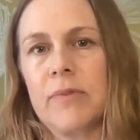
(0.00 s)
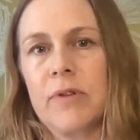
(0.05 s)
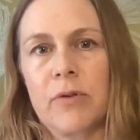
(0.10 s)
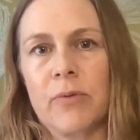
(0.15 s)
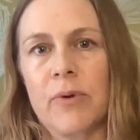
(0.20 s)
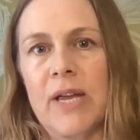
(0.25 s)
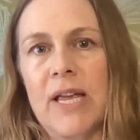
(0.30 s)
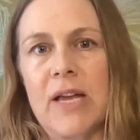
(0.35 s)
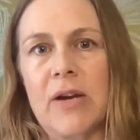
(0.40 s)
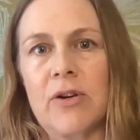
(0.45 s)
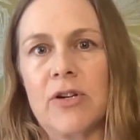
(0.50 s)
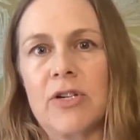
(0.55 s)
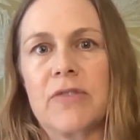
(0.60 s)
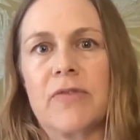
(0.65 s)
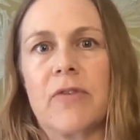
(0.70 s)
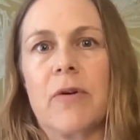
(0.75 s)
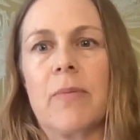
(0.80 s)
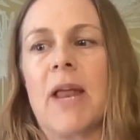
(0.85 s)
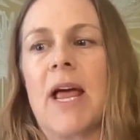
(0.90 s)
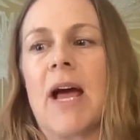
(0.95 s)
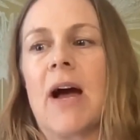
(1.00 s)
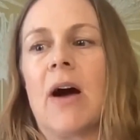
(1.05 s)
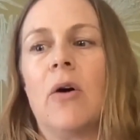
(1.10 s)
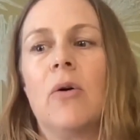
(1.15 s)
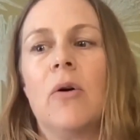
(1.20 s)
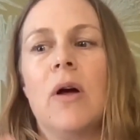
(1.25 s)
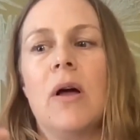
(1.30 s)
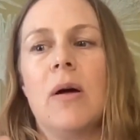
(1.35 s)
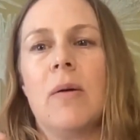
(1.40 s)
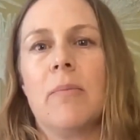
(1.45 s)
3 years from
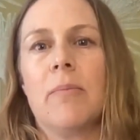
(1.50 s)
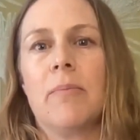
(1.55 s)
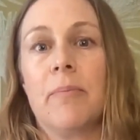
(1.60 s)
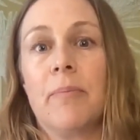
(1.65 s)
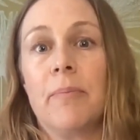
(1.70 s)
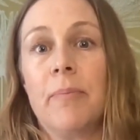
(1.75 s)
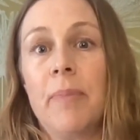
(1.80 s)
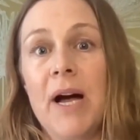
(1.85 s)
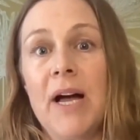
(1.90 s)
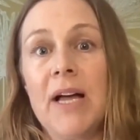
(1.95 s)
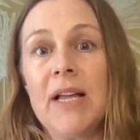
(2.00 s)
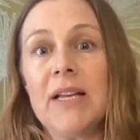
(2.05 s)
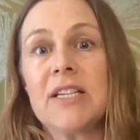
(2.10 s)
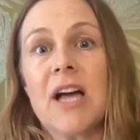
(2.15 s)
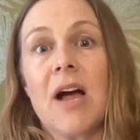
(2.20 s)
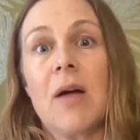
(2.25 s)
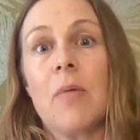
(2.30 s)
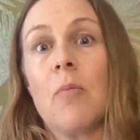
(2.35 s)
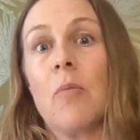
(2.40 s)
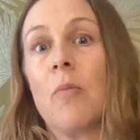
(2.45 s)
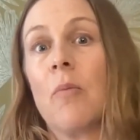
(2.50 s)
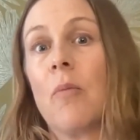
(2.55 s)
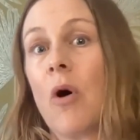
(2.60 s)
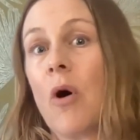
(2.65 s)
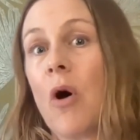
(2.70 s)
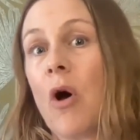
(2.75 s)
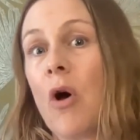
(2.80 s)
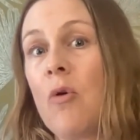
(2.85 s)
now, but I'm